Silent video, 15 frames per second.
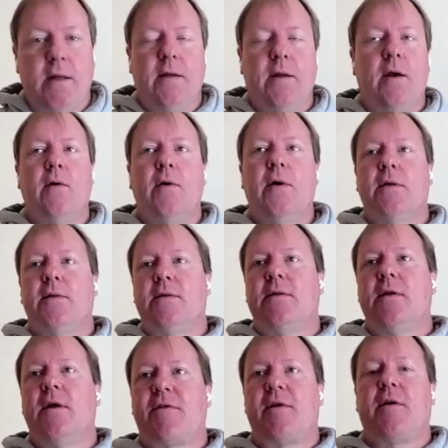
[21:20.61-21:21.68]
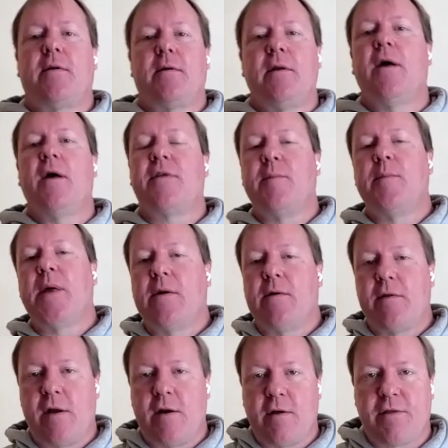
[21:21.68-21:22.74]
You know, nothing better
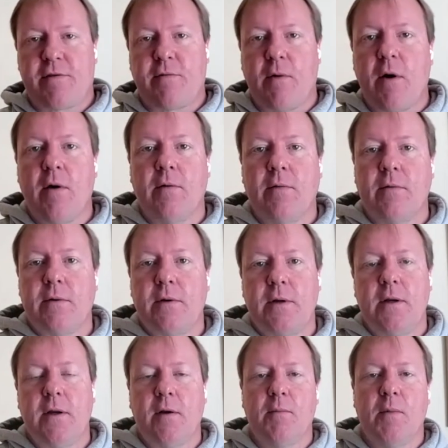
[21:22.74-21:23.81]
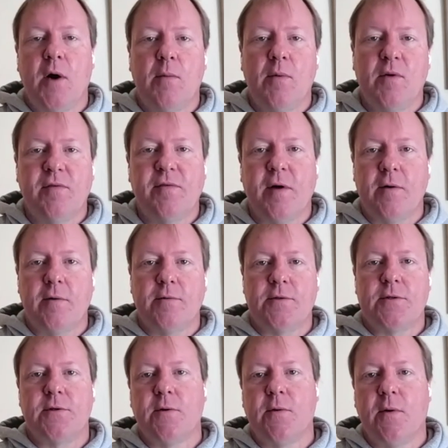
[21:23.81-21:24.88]
than a thrown, you know, mobile phone
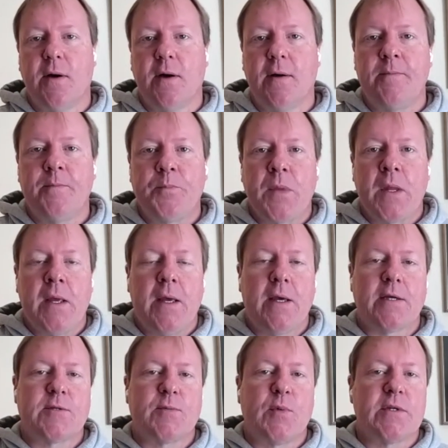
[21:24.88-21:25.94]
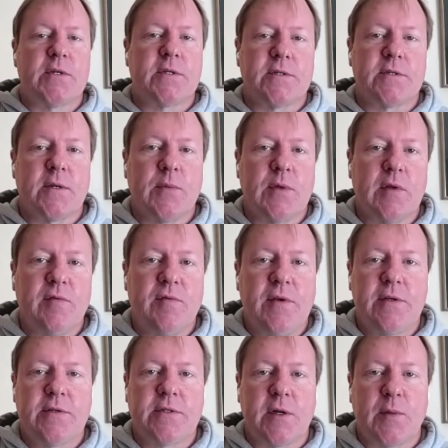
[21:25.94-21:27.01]
to express how somebody
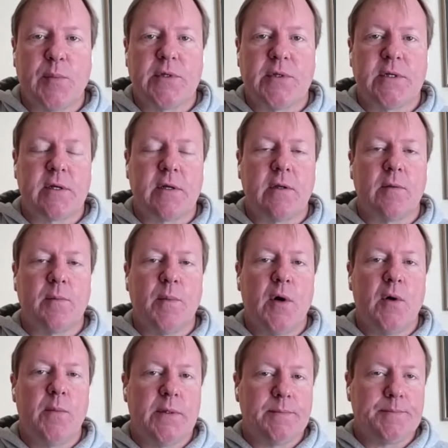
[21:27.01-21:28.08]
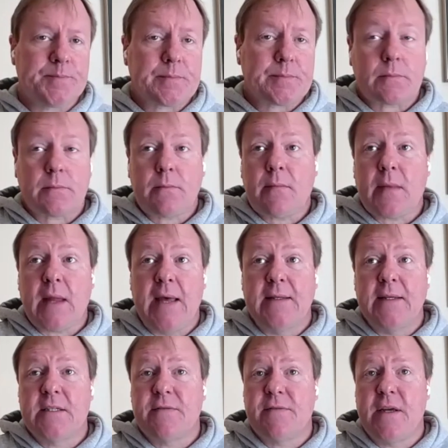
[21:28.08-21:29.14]
feels at a particular moment. And
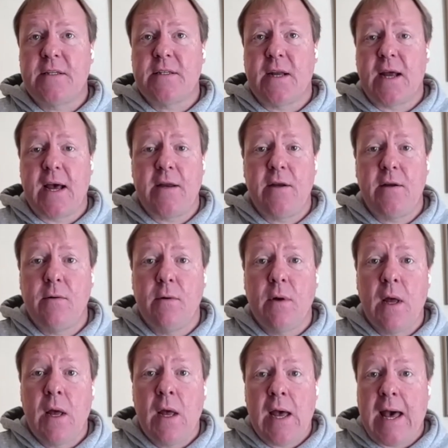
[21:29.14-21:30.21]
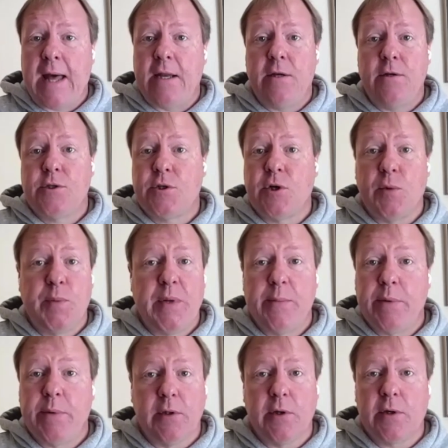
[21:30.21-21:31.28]
let's face it, how do you show
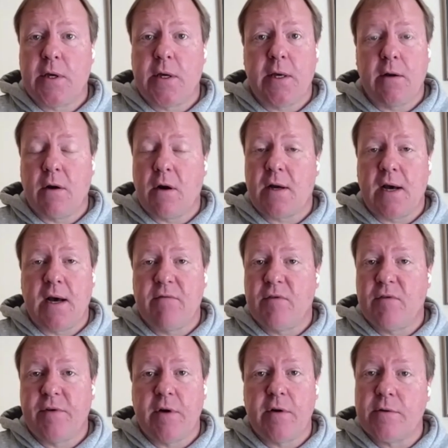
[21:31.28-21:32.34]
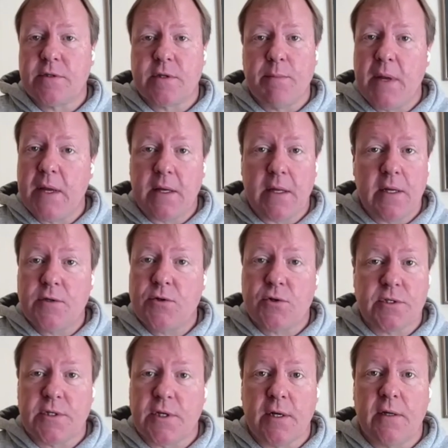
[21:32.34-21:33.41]
people looking at archival photos and make it
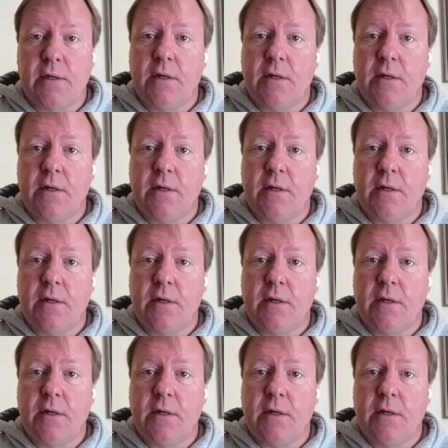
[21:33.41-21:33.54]
interesting?